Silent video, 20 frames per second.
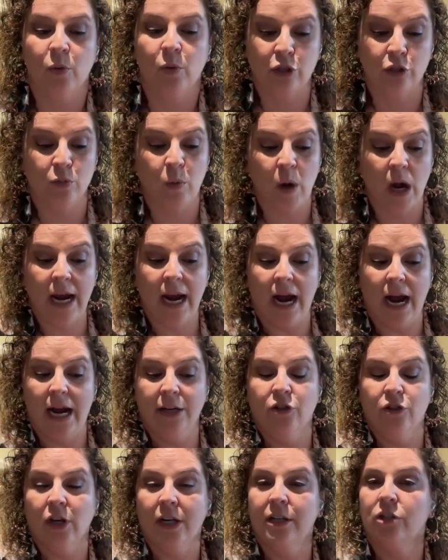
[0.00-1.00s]
which is why
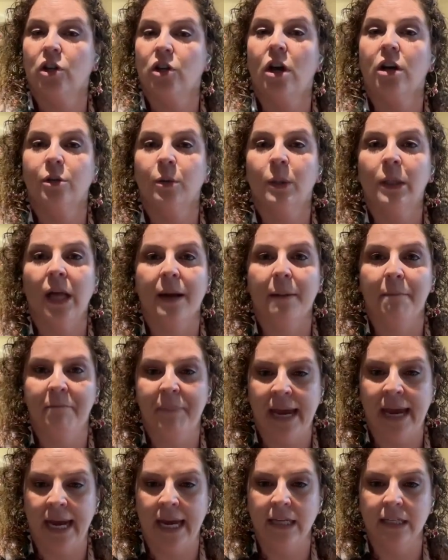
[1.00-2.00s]
I try to talk to a lot
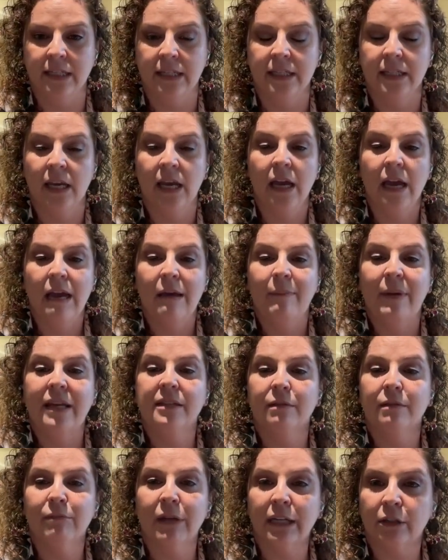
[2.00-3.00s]
of banks,
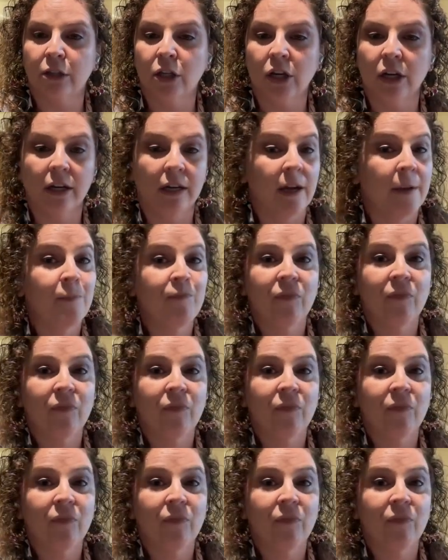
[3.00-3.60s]
because I'm like, look,